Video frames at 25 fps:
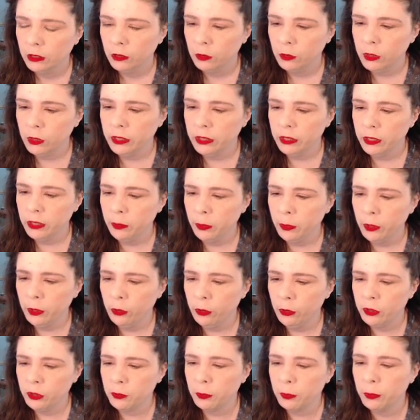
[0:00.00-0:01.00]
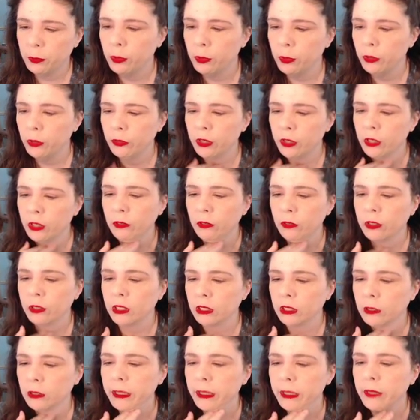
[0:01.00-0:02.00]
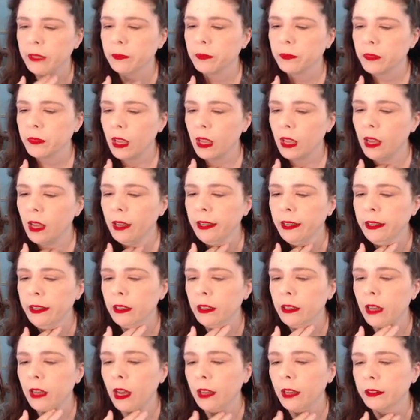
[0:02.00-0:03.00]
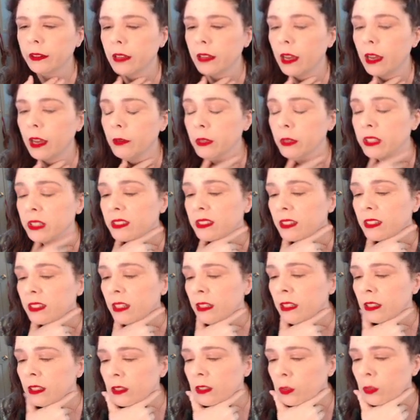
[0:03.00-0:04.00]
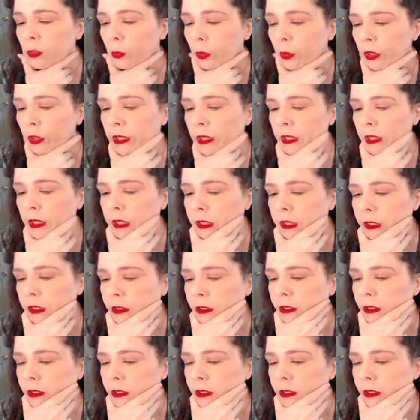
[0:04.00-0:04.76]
Well, you could always move it over a little bit. I, I, I was sick this morning